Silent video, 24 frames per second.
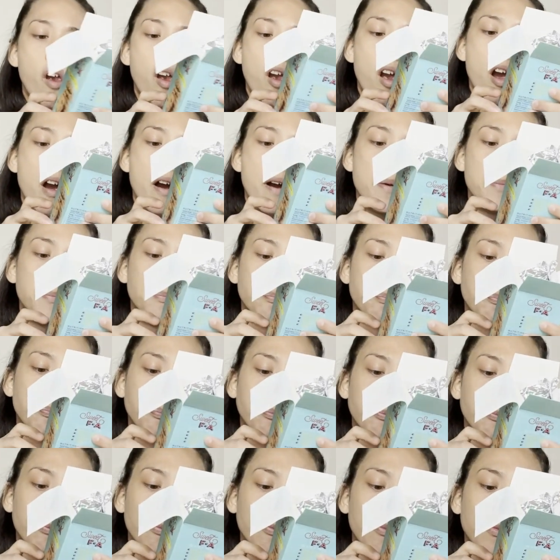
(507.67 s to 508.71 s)
Um,
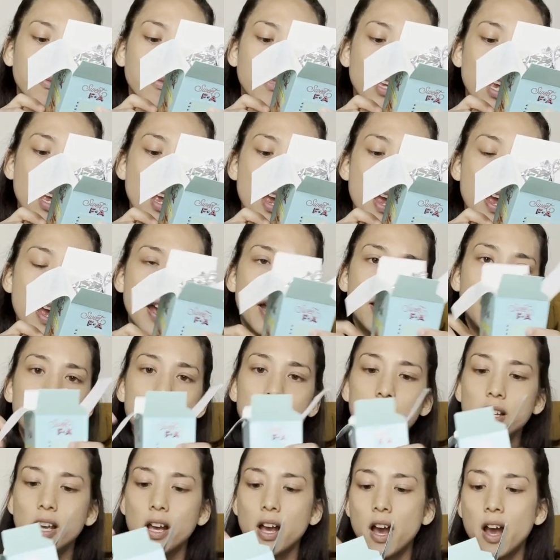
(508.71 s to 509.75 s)

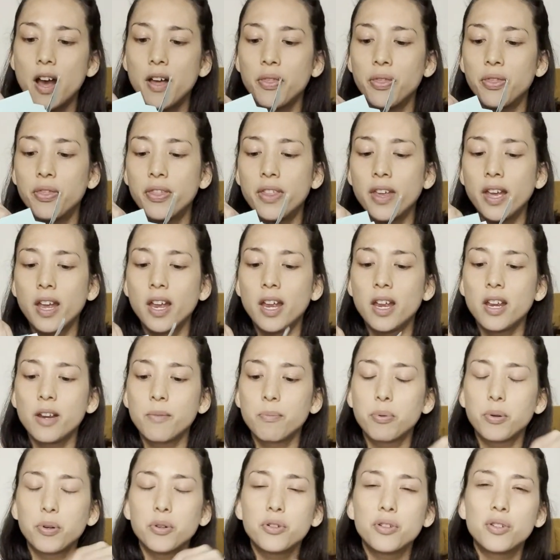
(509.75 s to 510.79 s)
and they
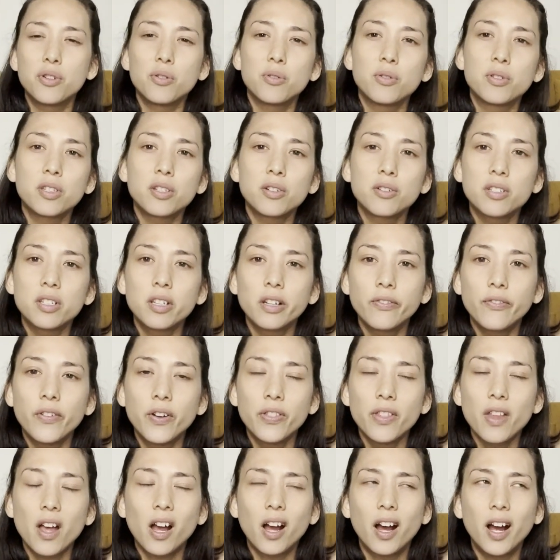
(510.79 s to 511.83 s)
produce their stuff
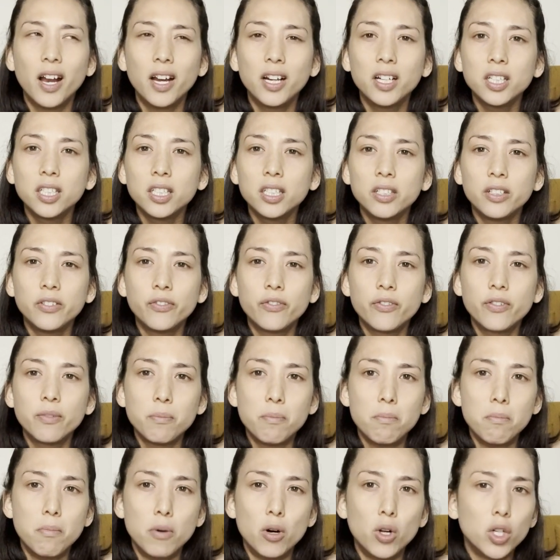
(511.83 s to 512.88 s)
on the Isle
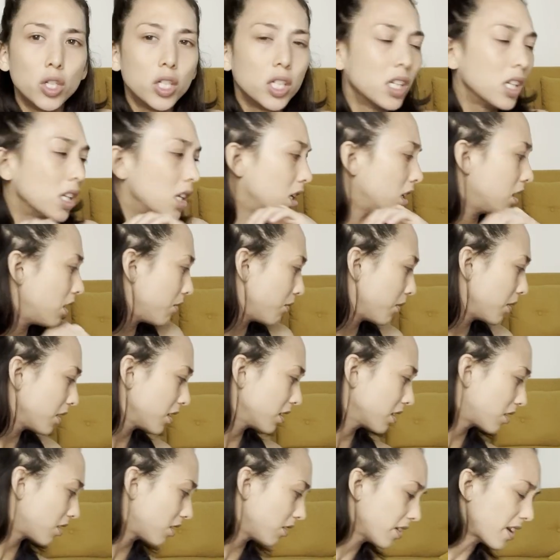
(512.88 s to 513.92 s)
of Mull. What is
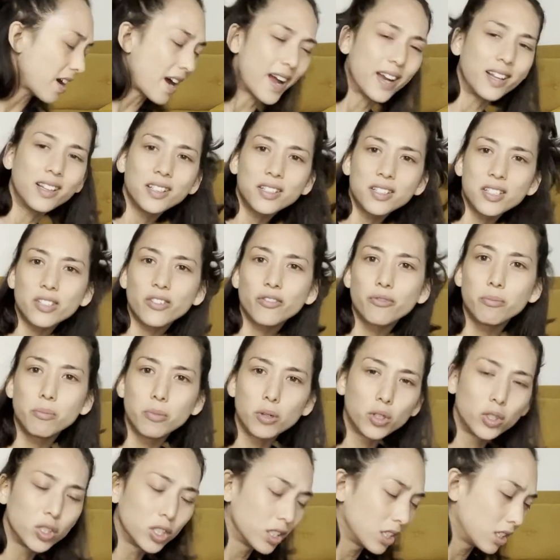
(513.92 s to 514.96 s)
it called? Island of
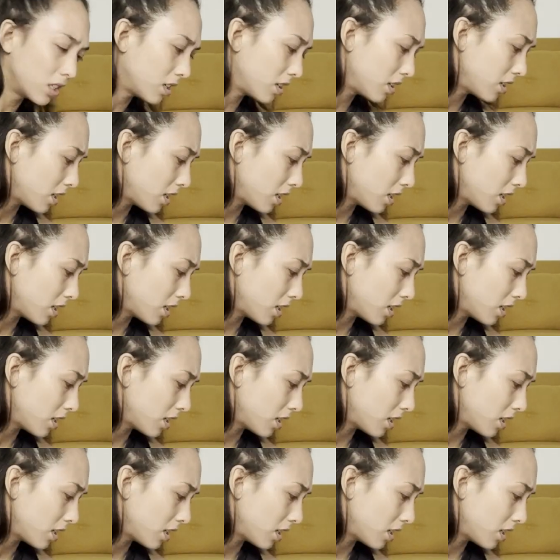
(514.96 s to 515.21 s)
Mull?